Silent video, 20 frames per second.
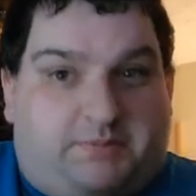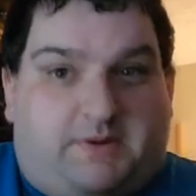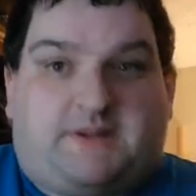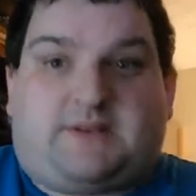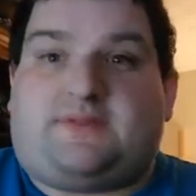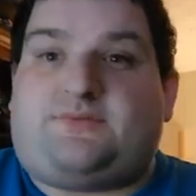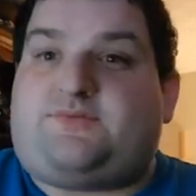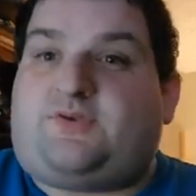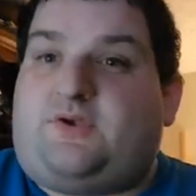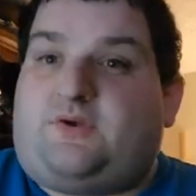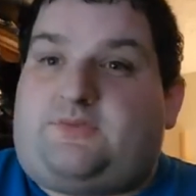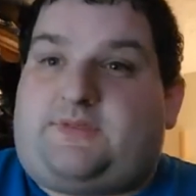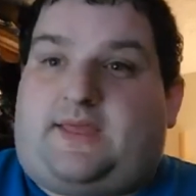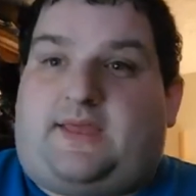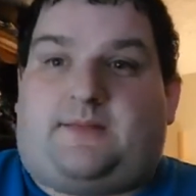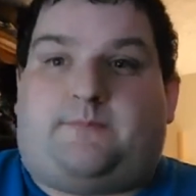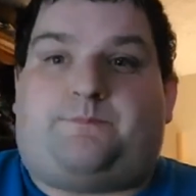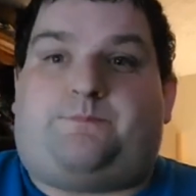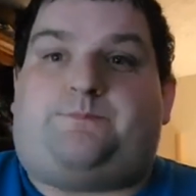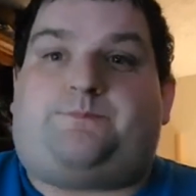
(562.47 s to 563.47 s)
But until
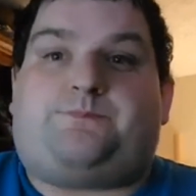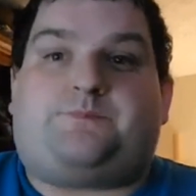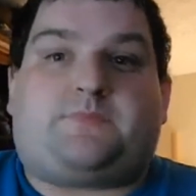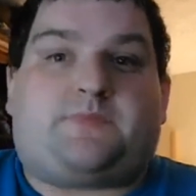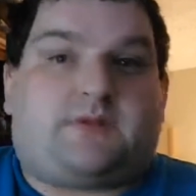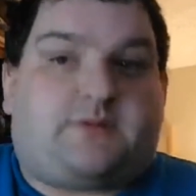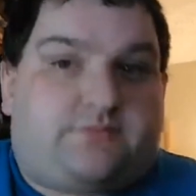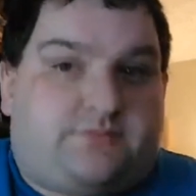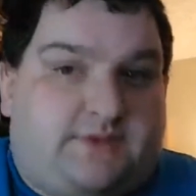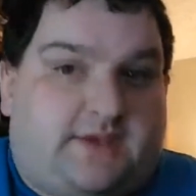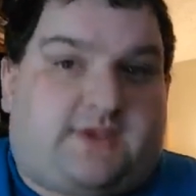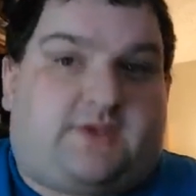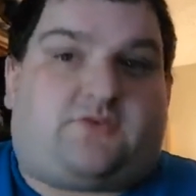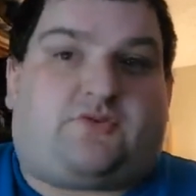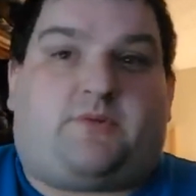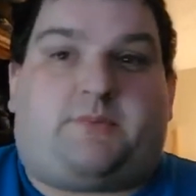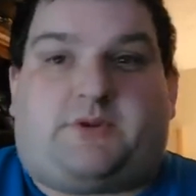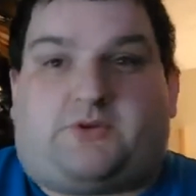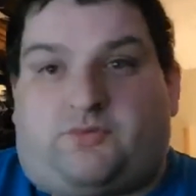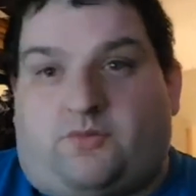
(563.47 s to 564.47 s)
then, thank you
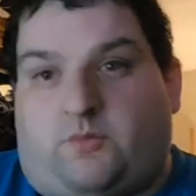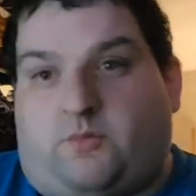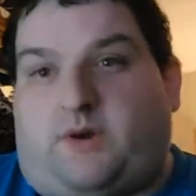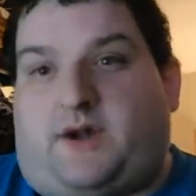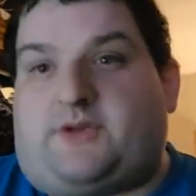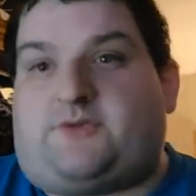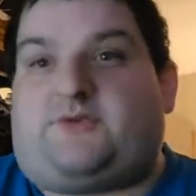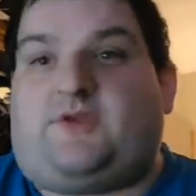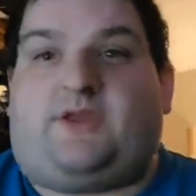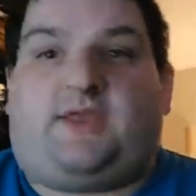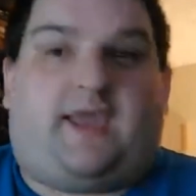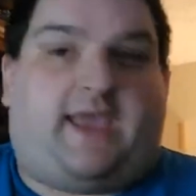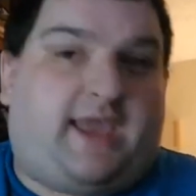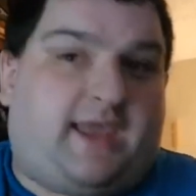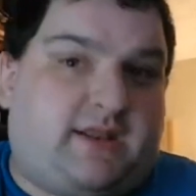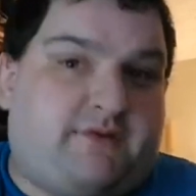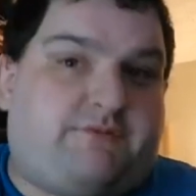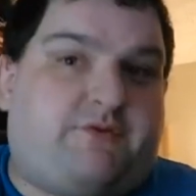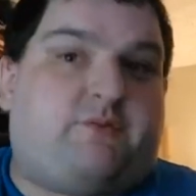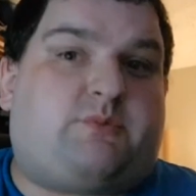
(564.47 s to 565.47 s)
so much for watching,
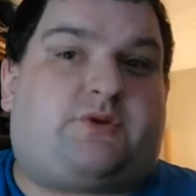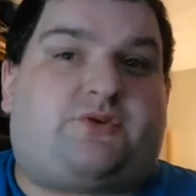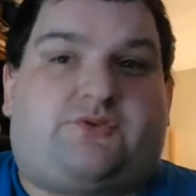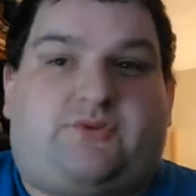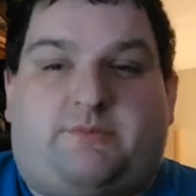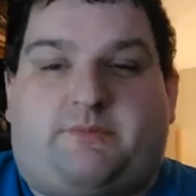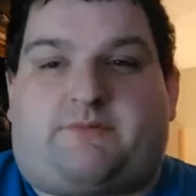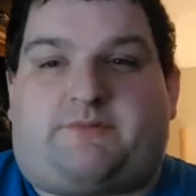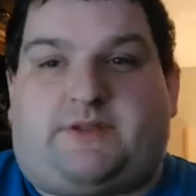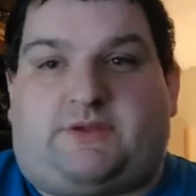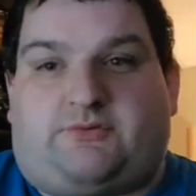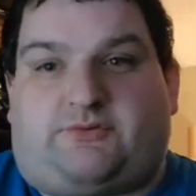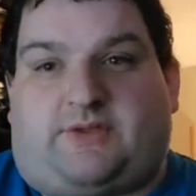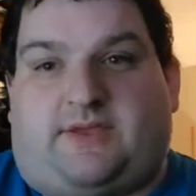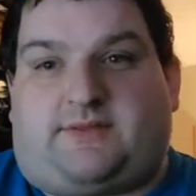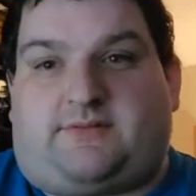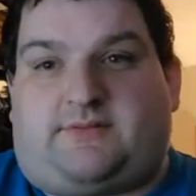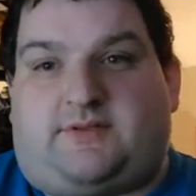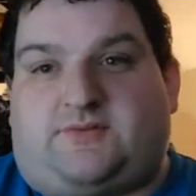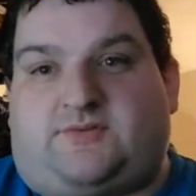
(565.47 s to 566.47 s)
and if you want to see more videos
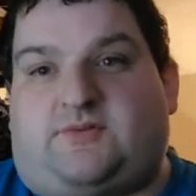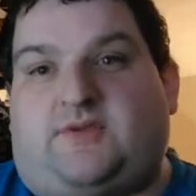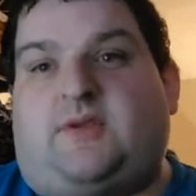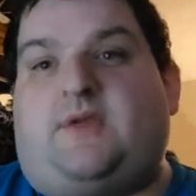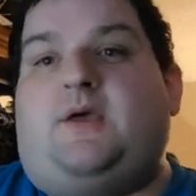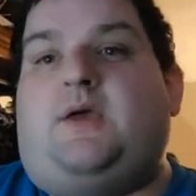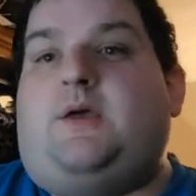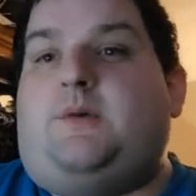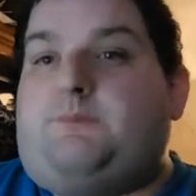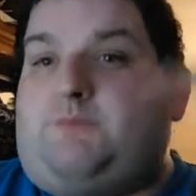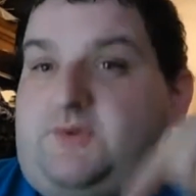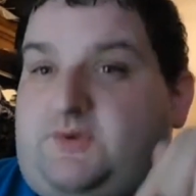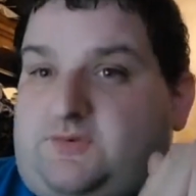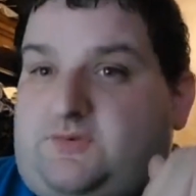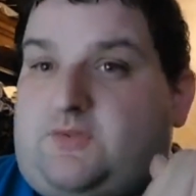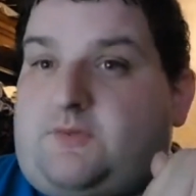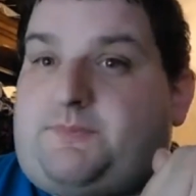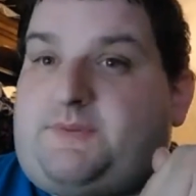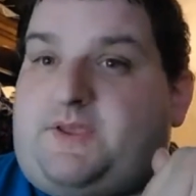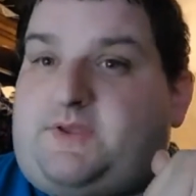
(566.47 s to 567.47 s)
like this,
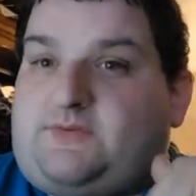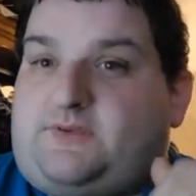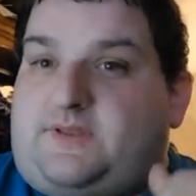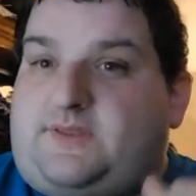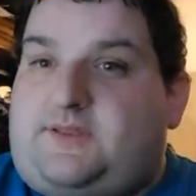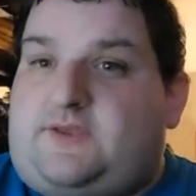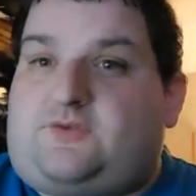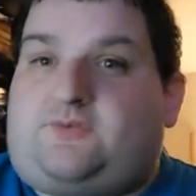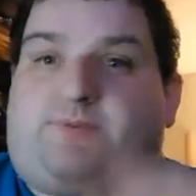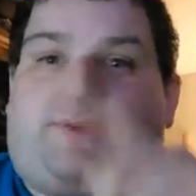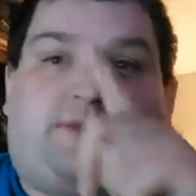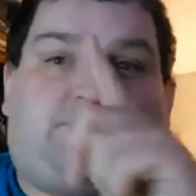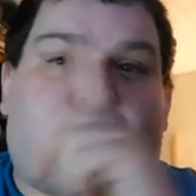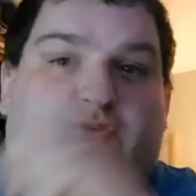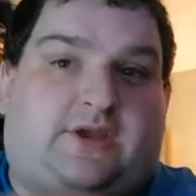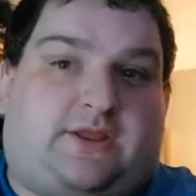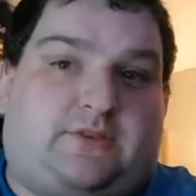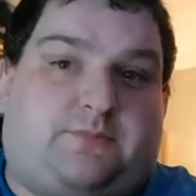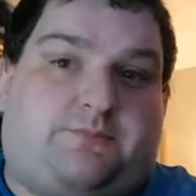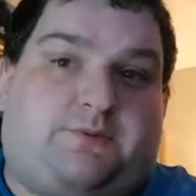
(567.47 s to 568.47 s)
please hit the plays on the next page,
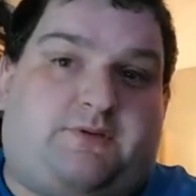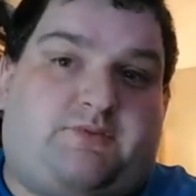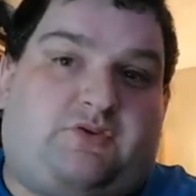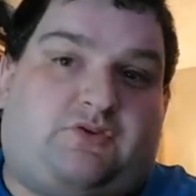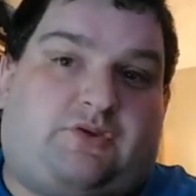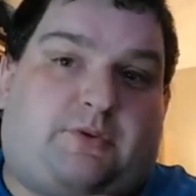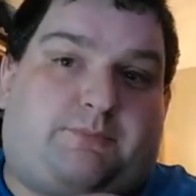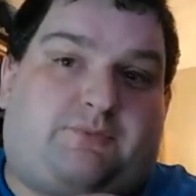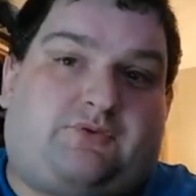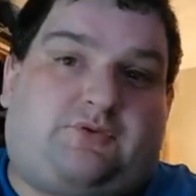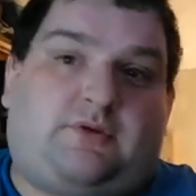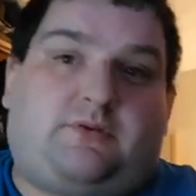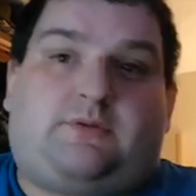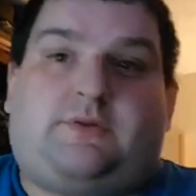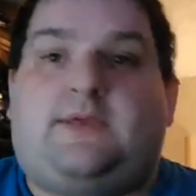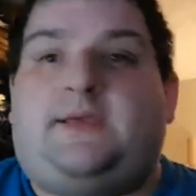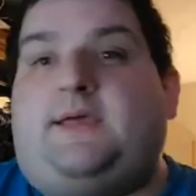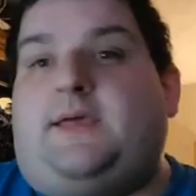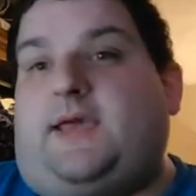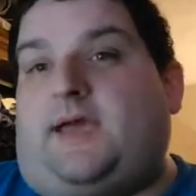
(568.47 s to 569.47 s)
check out the previous
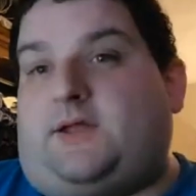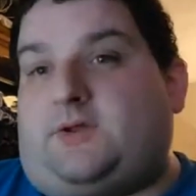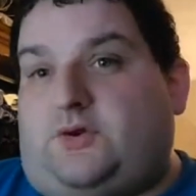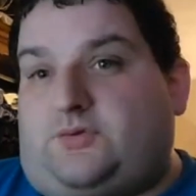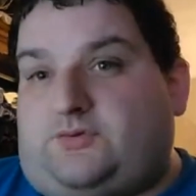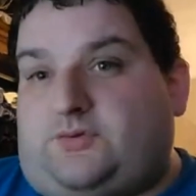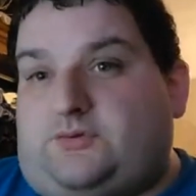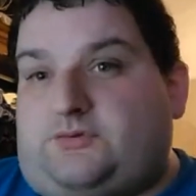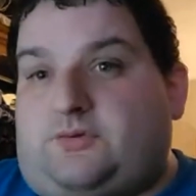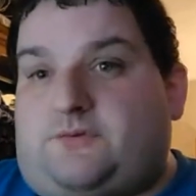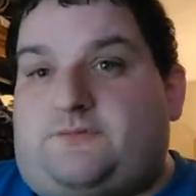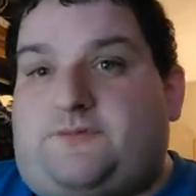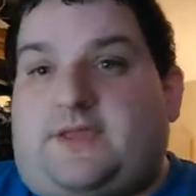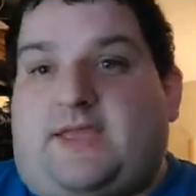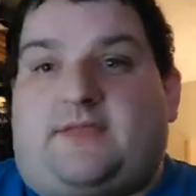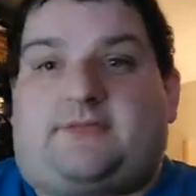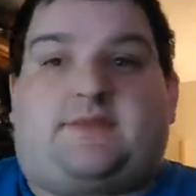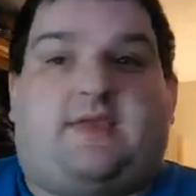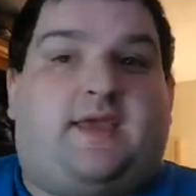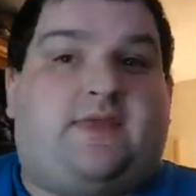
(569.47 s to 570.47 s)
episode, and also don't
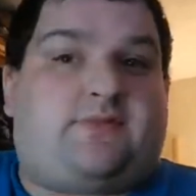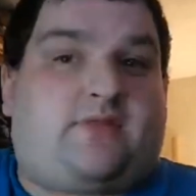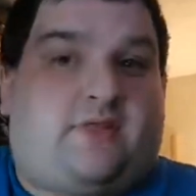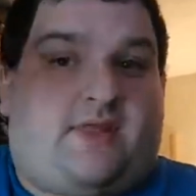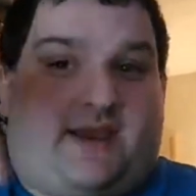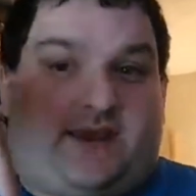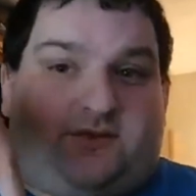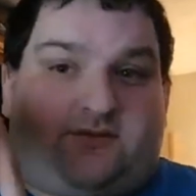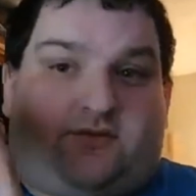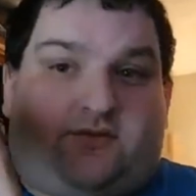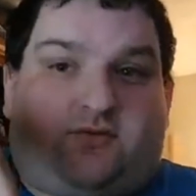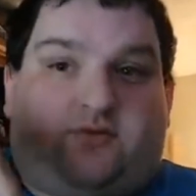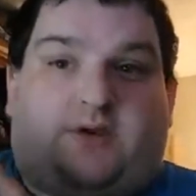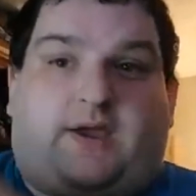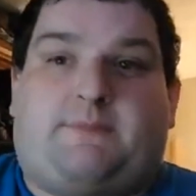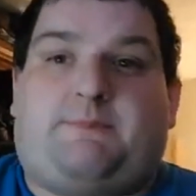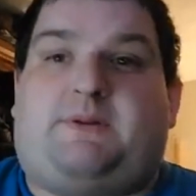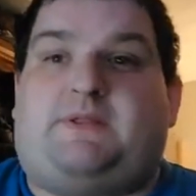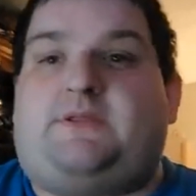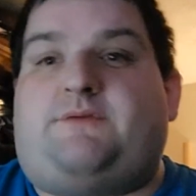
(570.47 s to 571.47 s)
forget to hit the like and
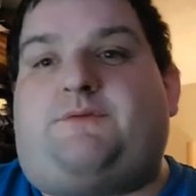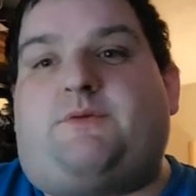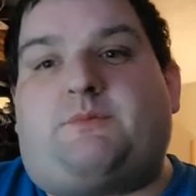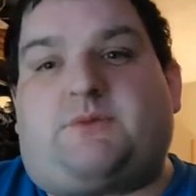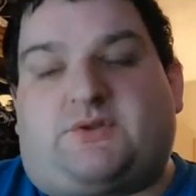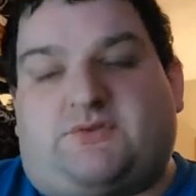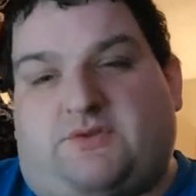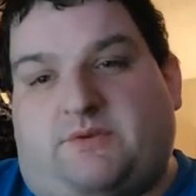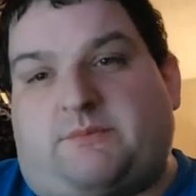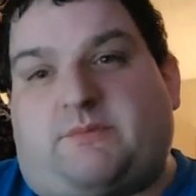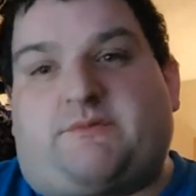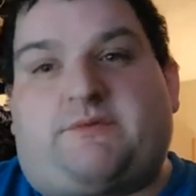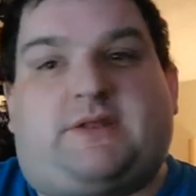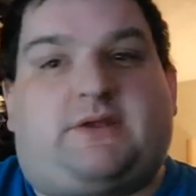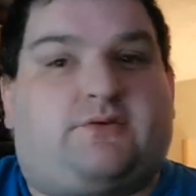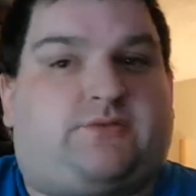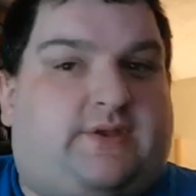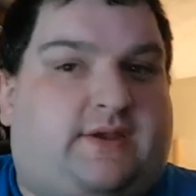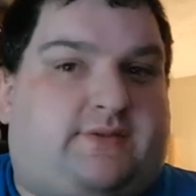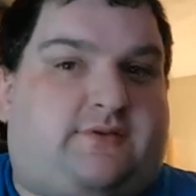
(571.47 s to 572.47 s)
subscribe button if you want to see more
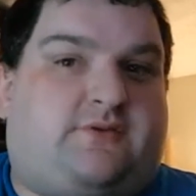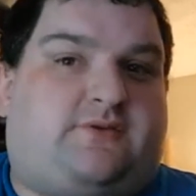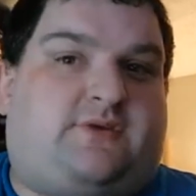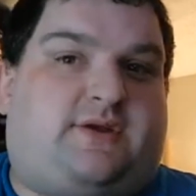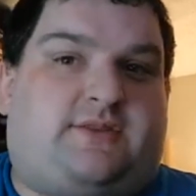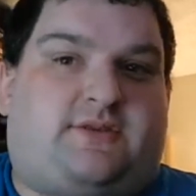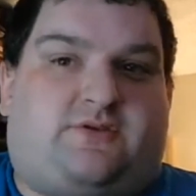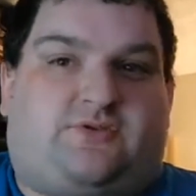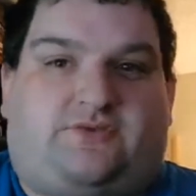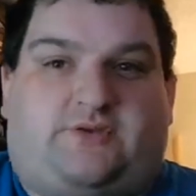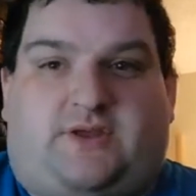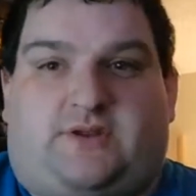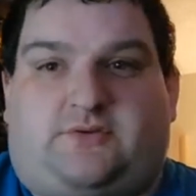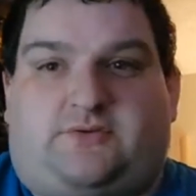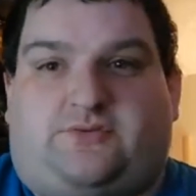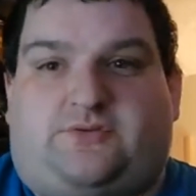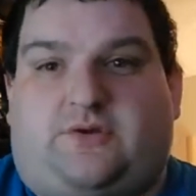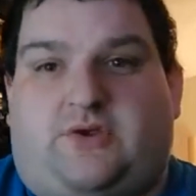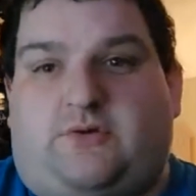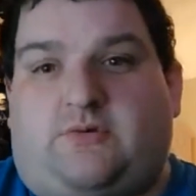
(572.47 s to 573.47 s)
videos like this on this channel.
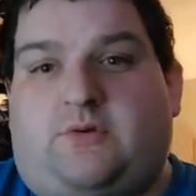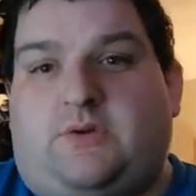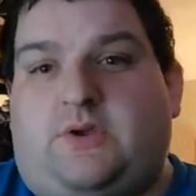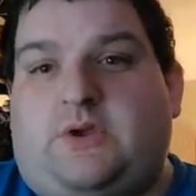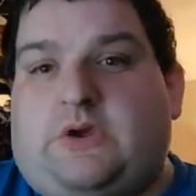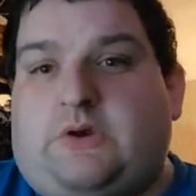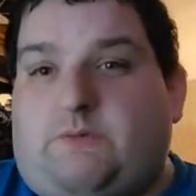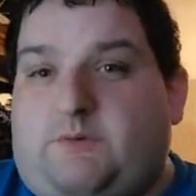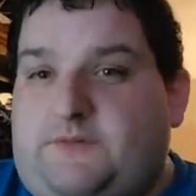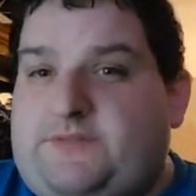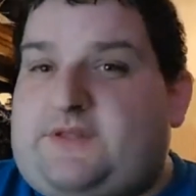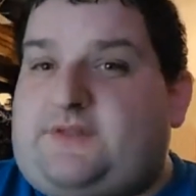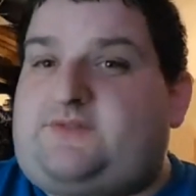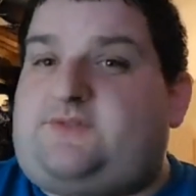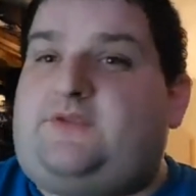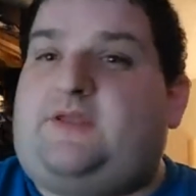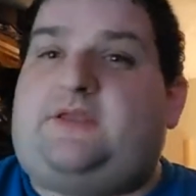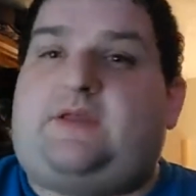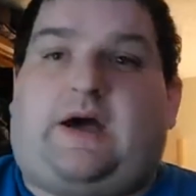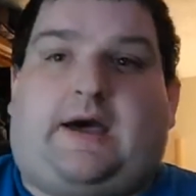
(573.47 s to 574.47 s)
So, with
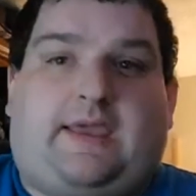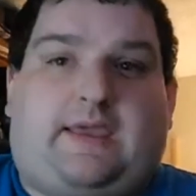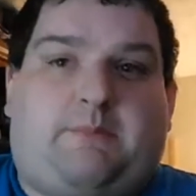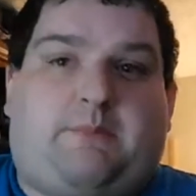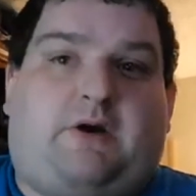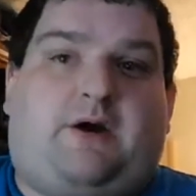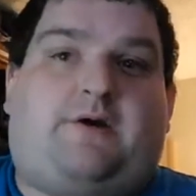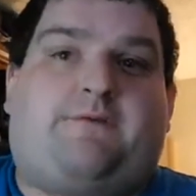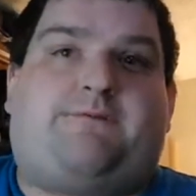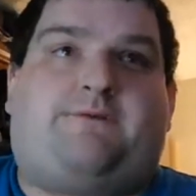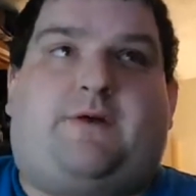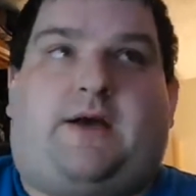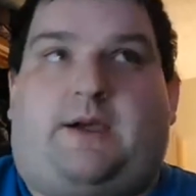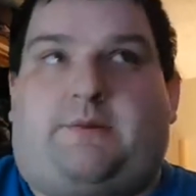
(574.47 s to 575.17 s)
that said, I am off.